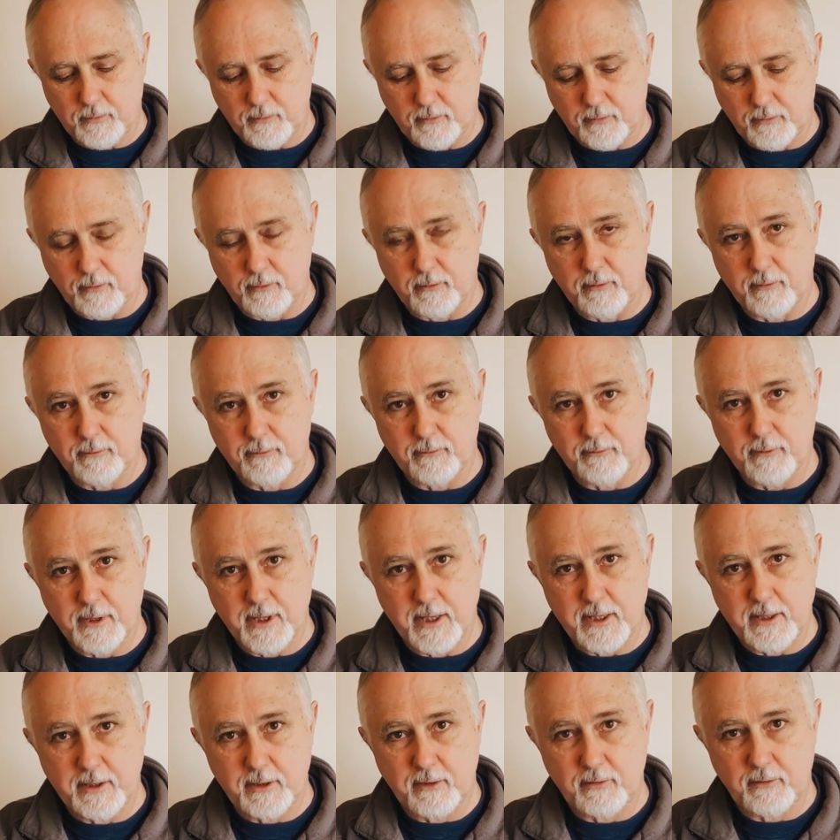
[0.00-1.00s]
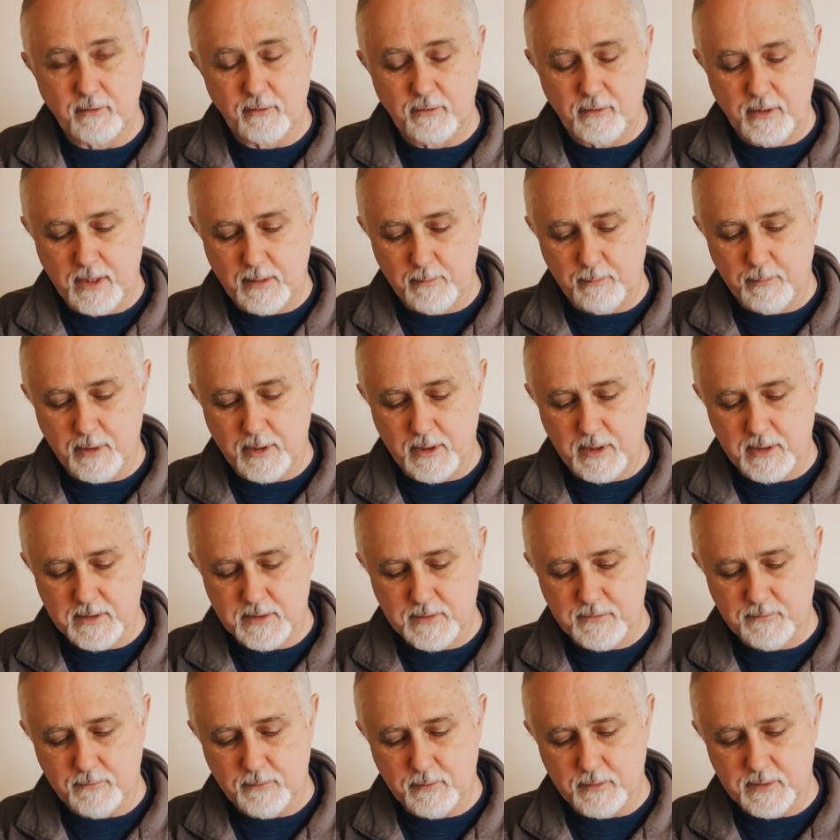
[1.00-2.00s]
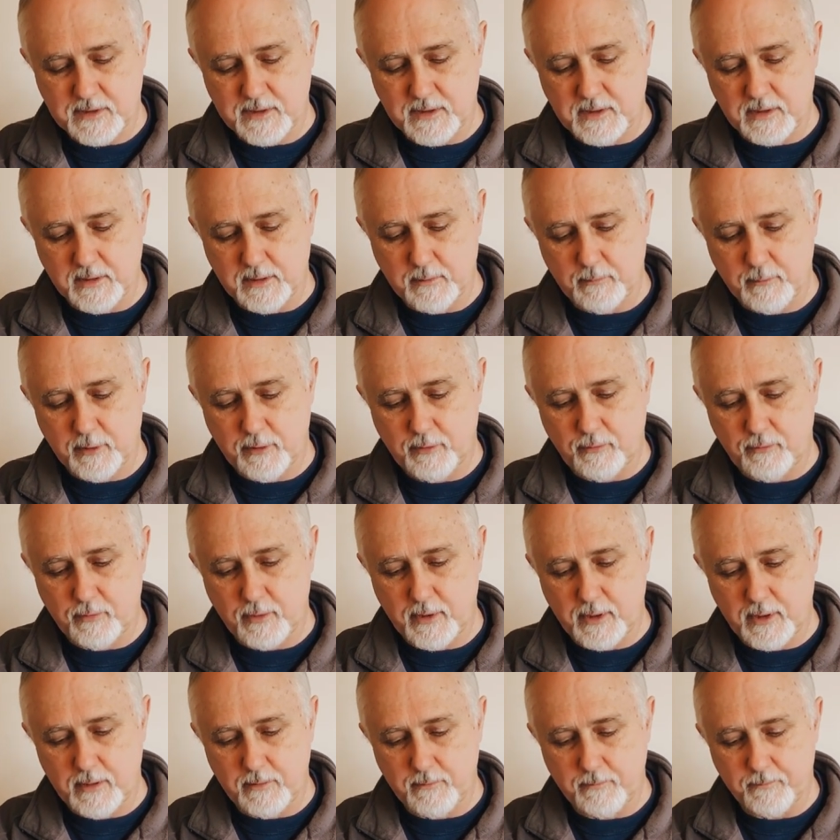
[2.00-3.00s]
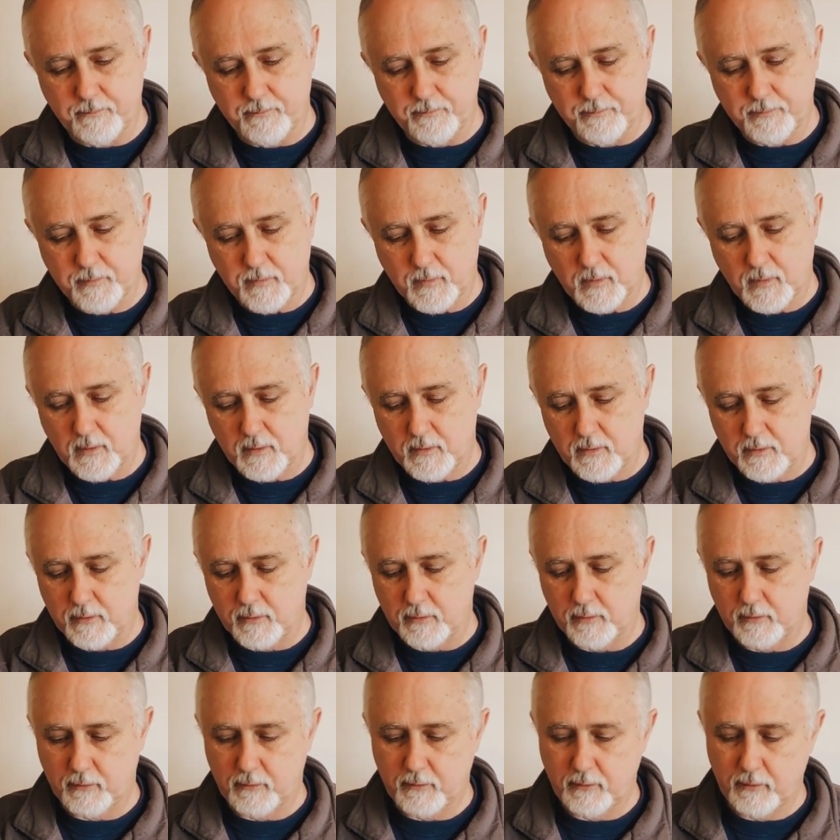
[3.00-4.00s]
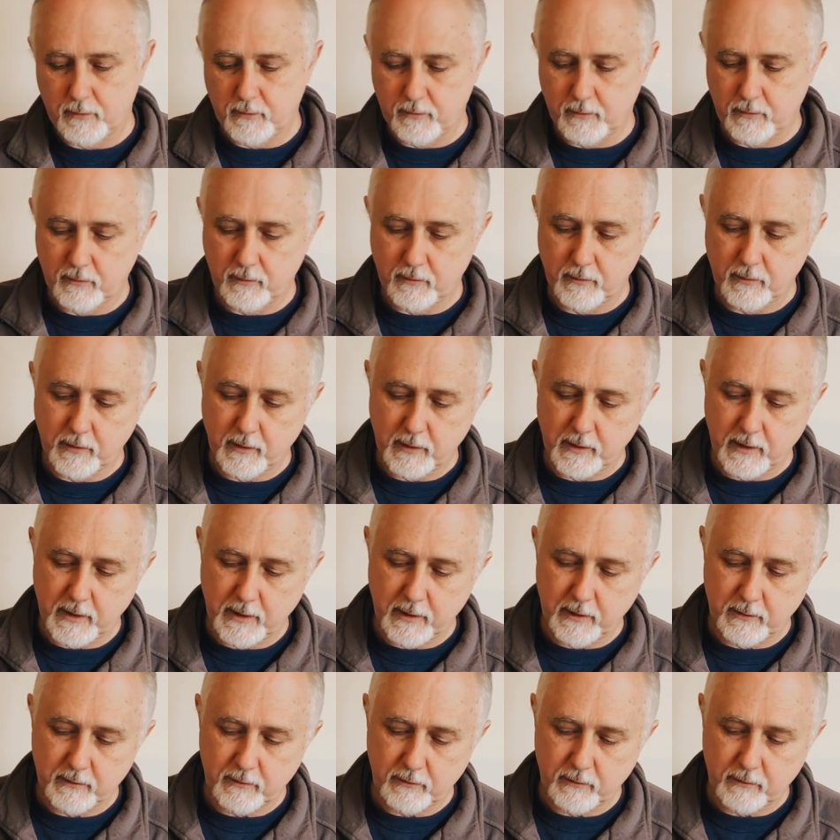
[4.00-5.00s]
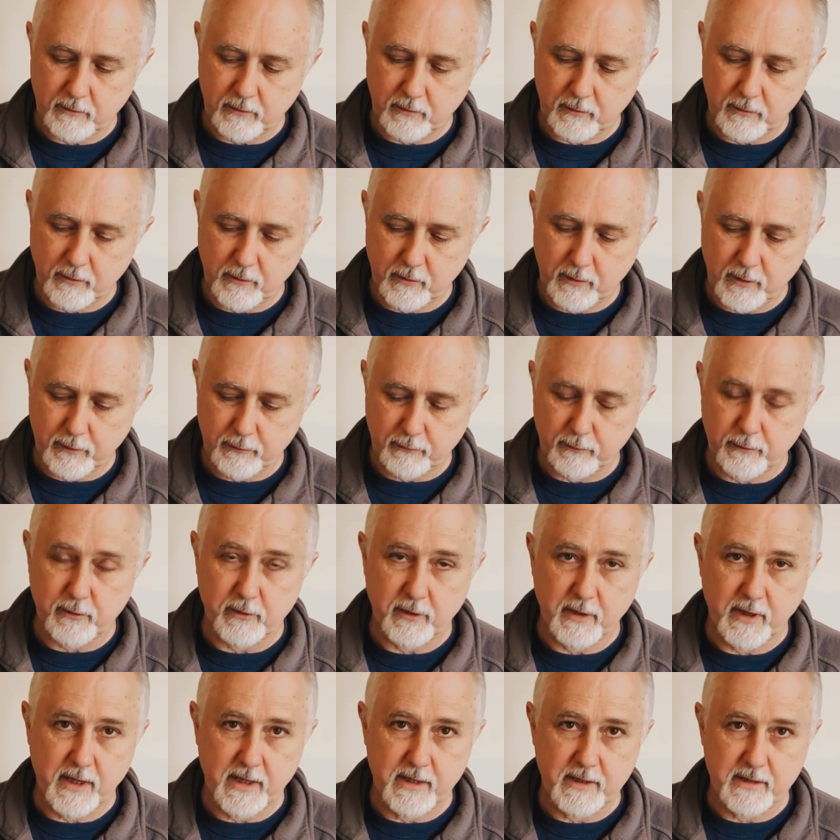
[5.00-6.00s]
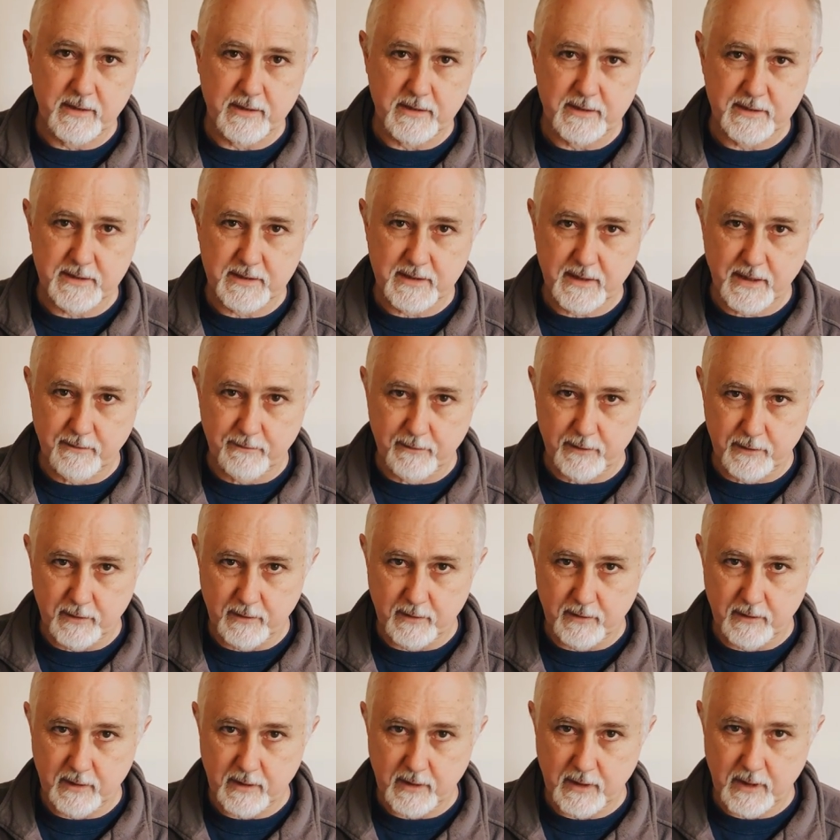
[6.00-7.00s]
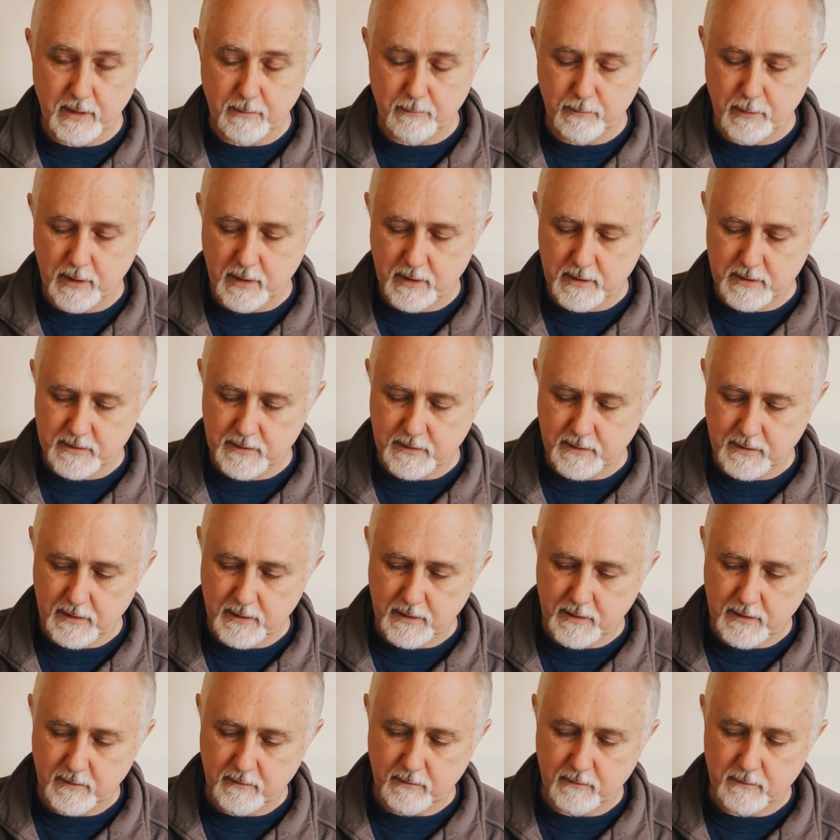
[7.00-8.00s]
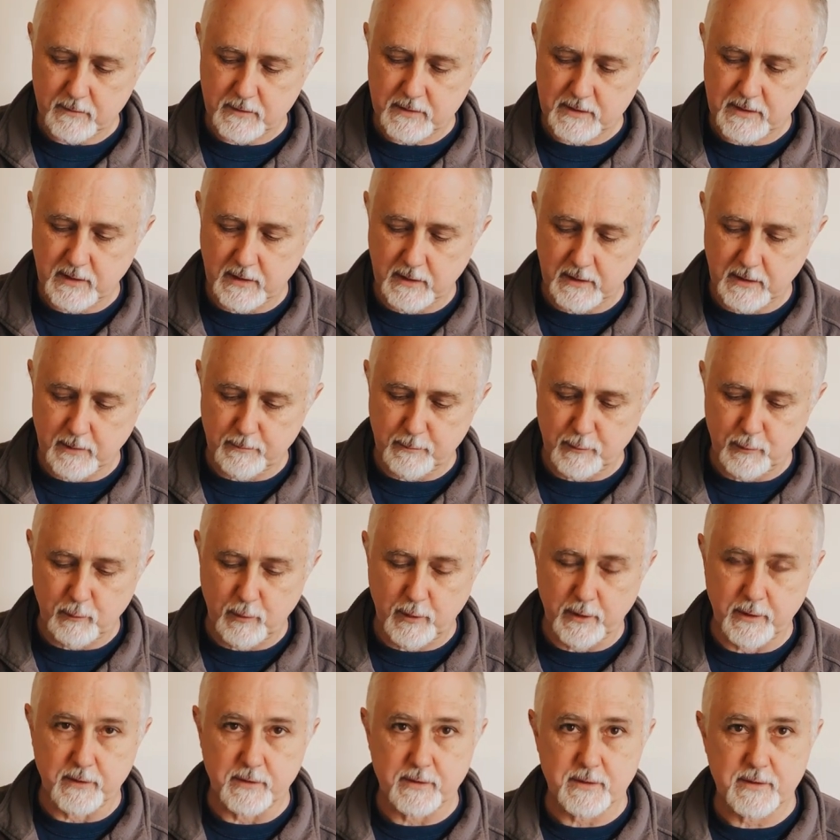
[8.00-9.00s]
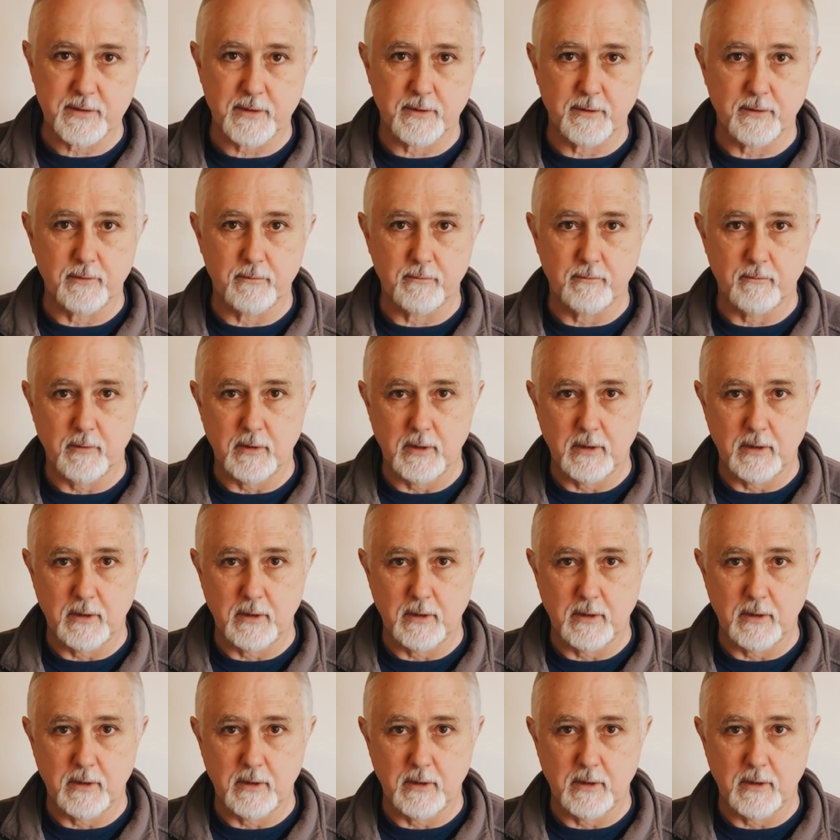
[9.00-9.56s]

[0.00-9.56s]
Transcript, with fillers: 282 amp hours for cell number three to uh, 287 amp hours for cell number one. So